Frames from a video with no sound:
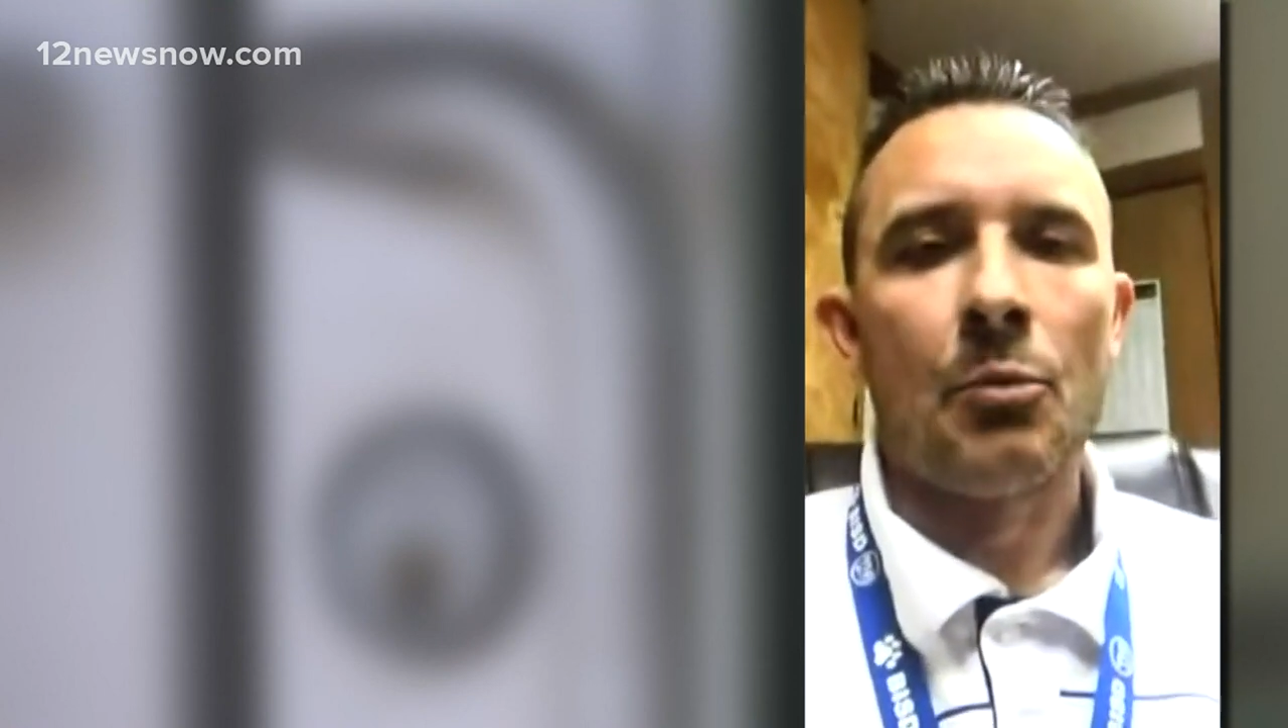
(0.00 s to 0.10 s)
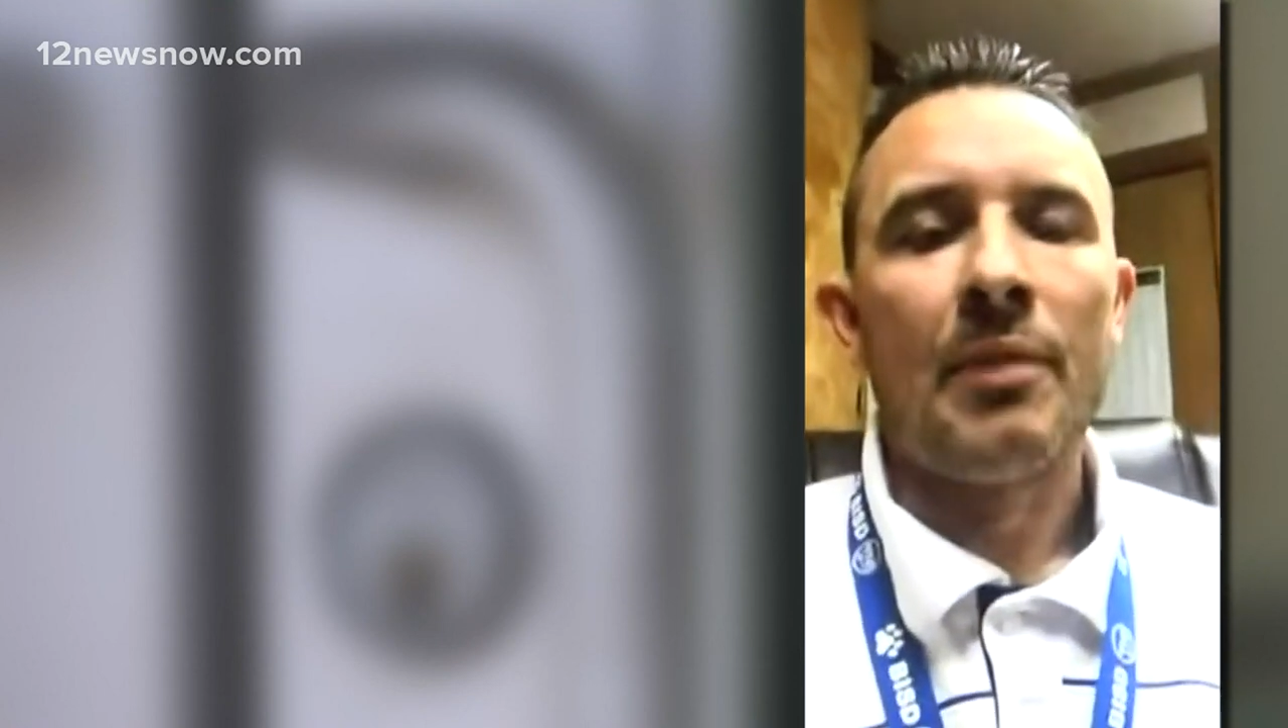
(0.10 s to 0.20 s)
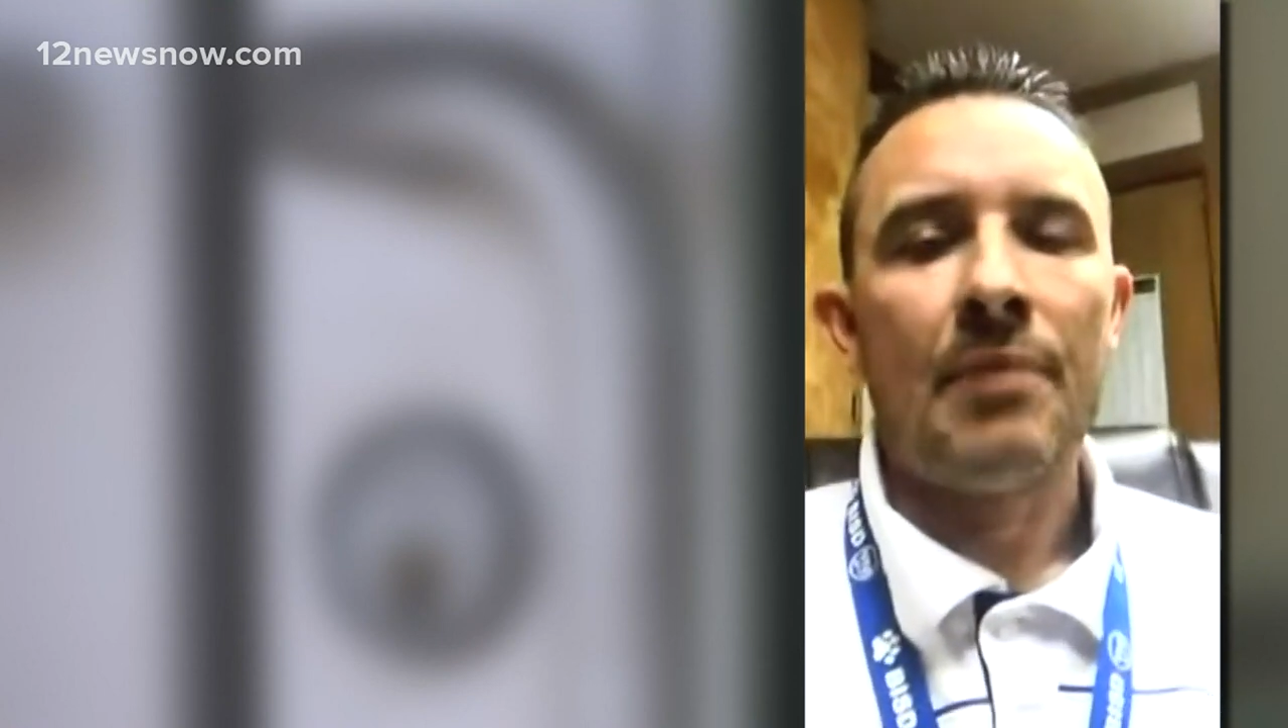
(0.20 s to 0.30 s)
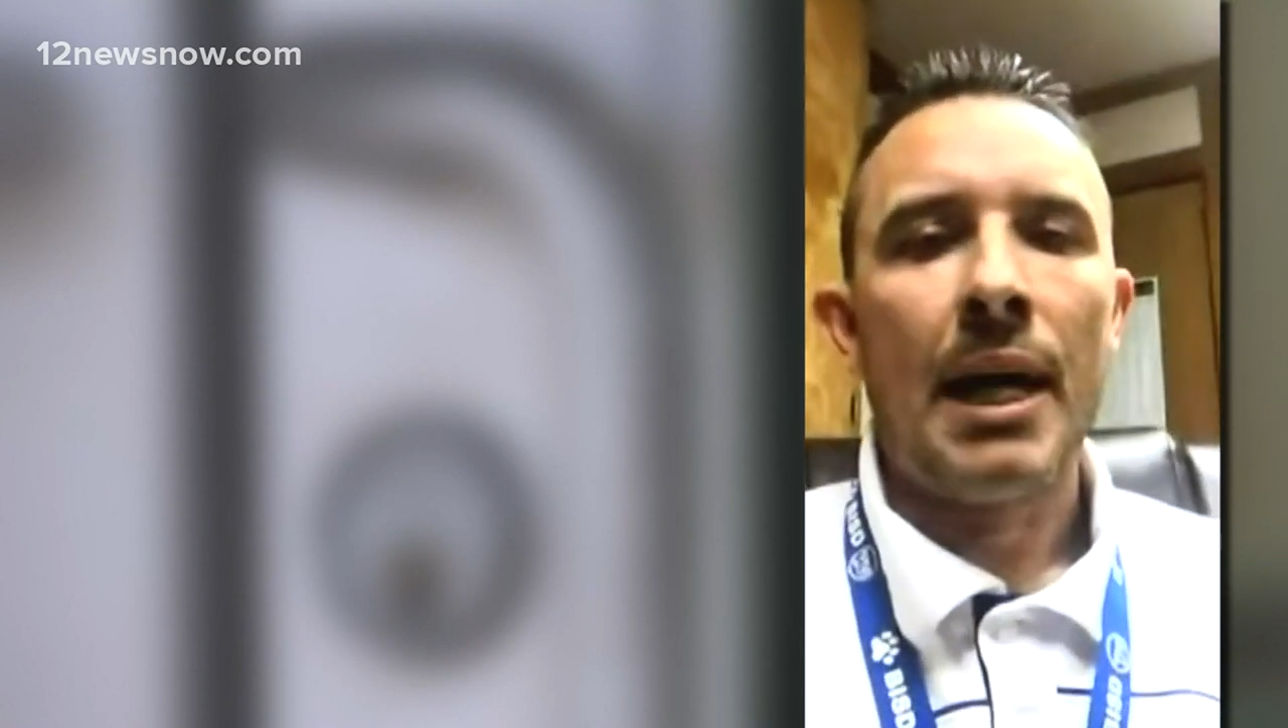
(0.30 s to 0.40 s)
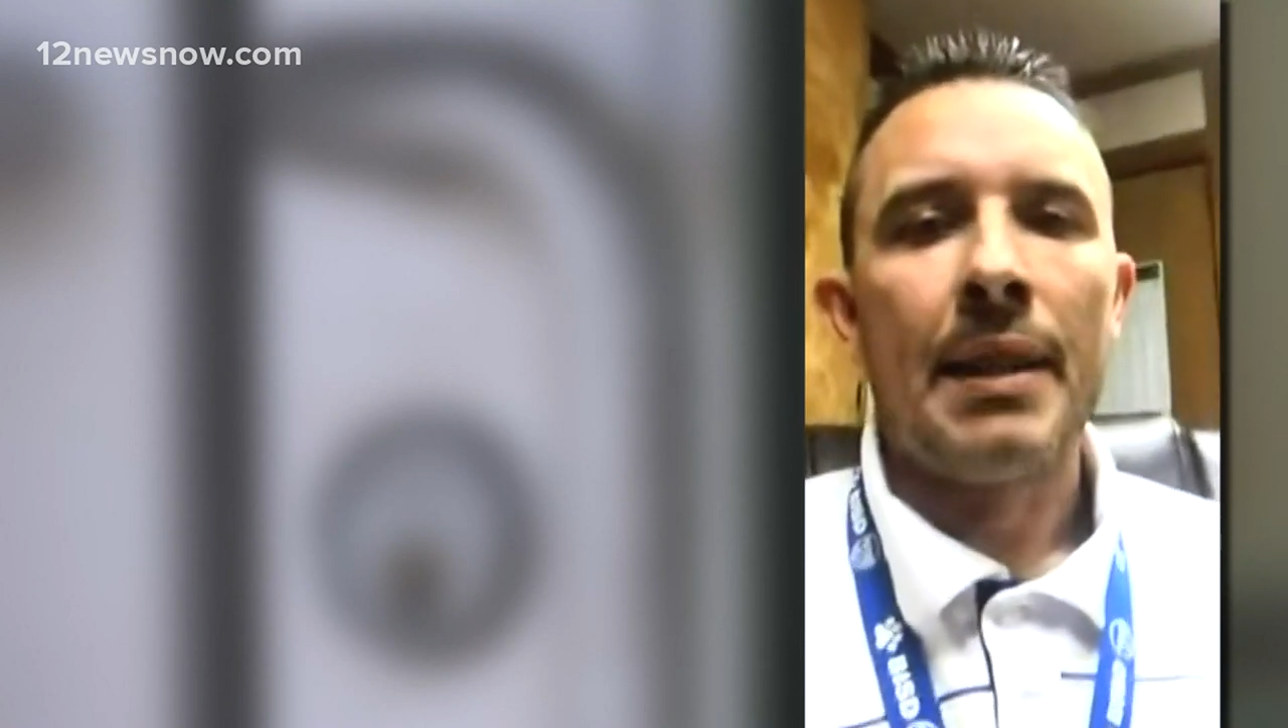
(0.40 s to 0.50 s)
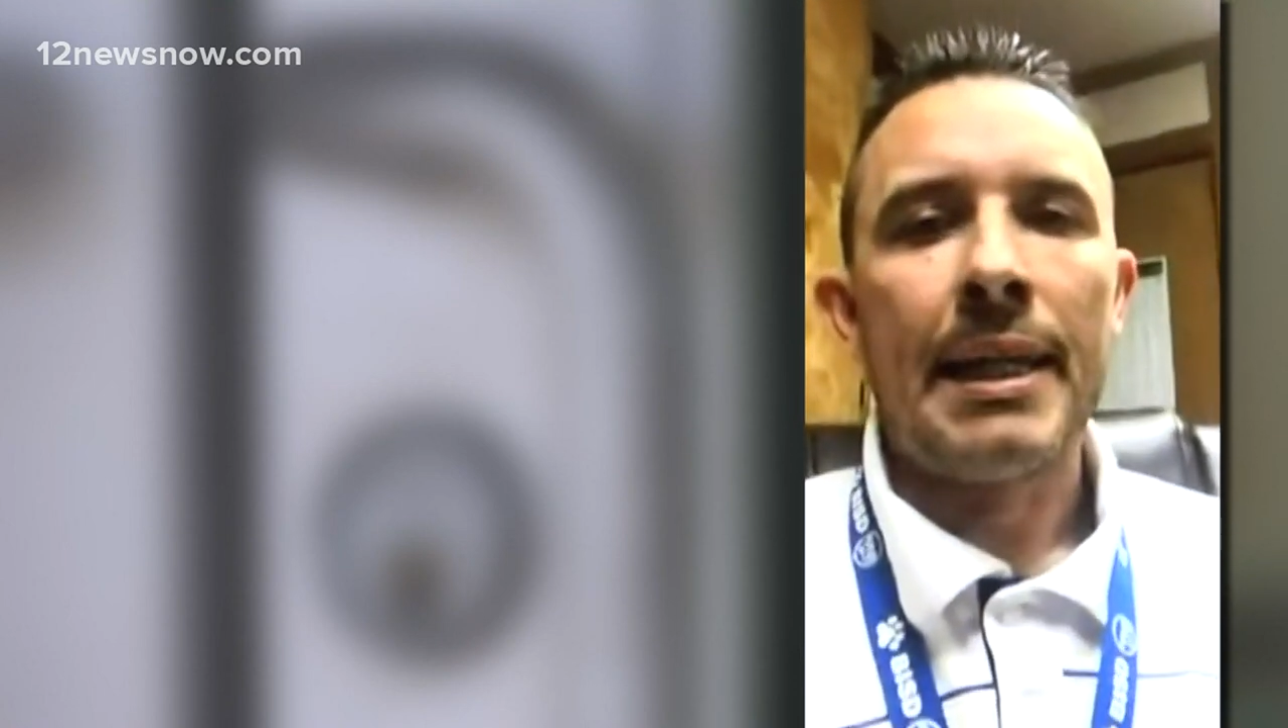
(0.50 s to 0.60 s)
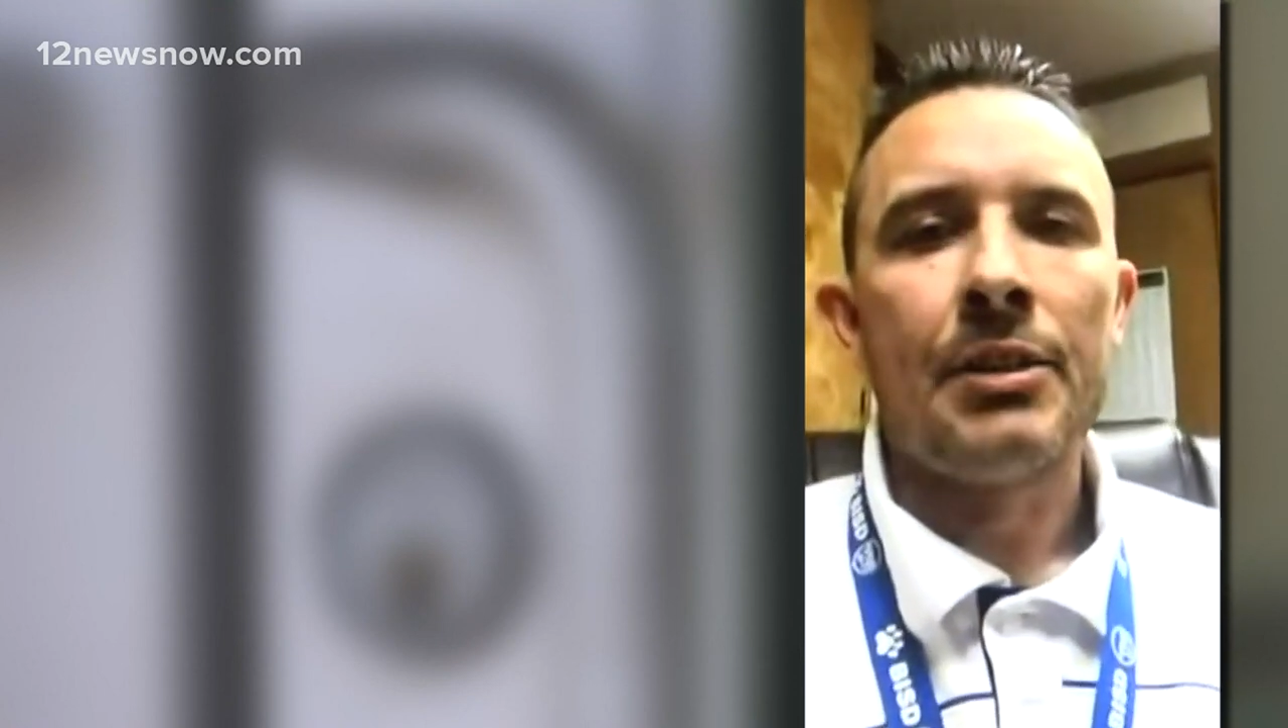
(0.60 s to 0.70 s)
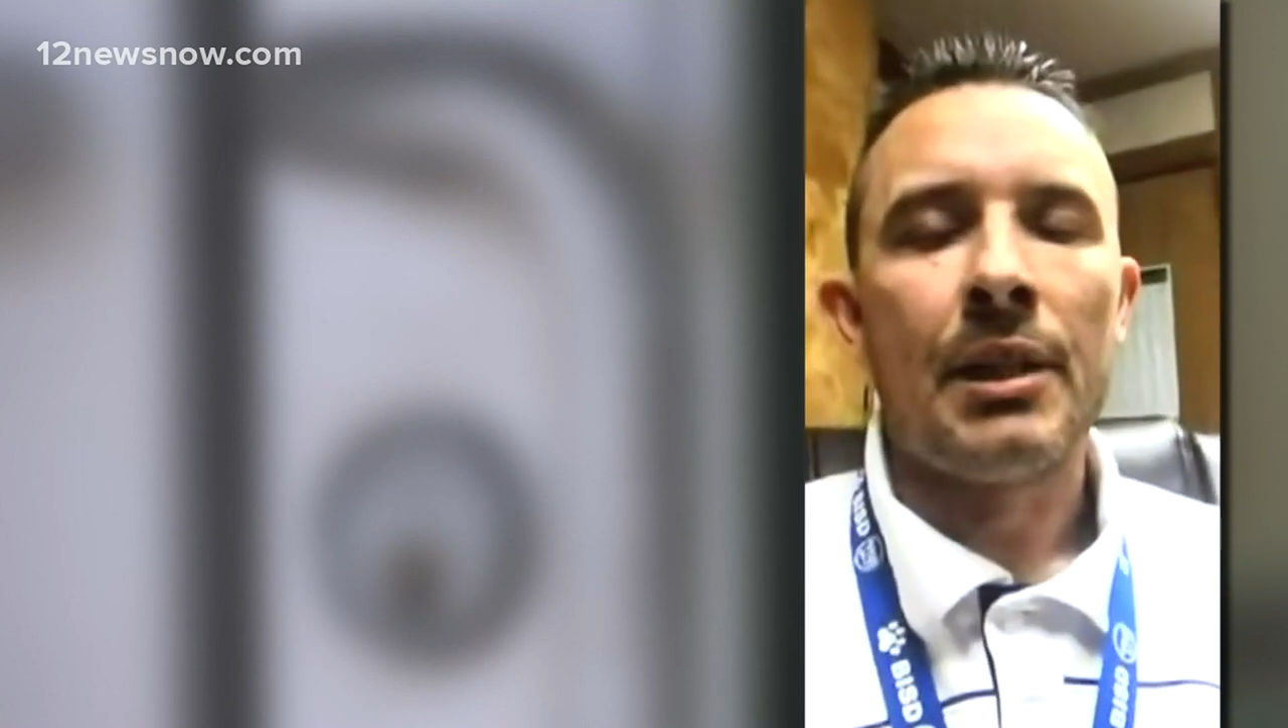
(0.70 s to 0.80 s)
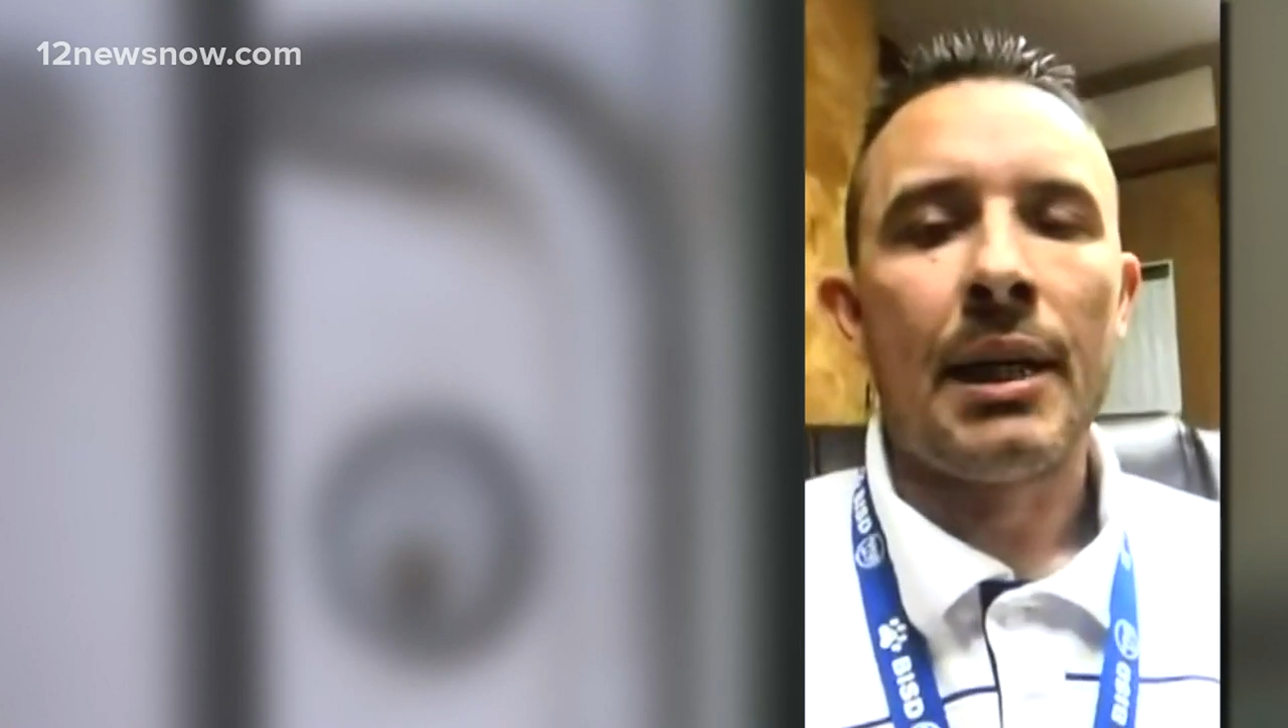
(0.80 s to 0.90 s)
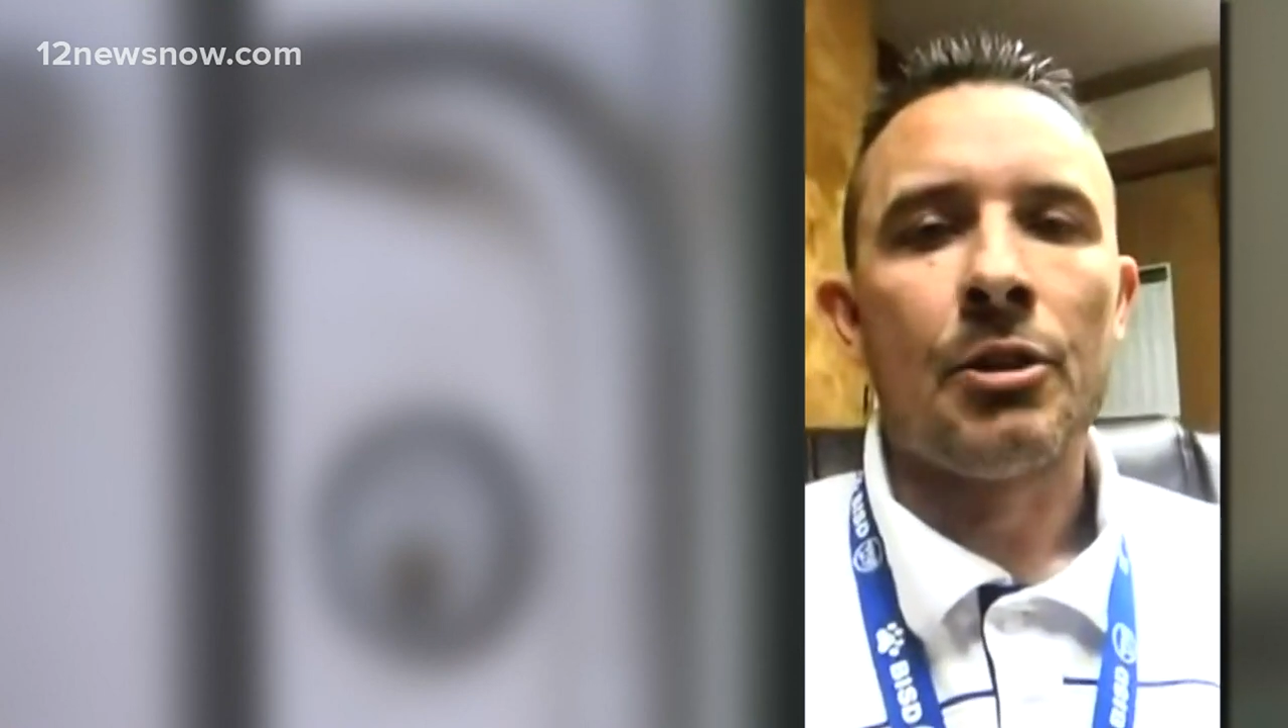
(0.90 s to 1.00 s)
we've done these uh,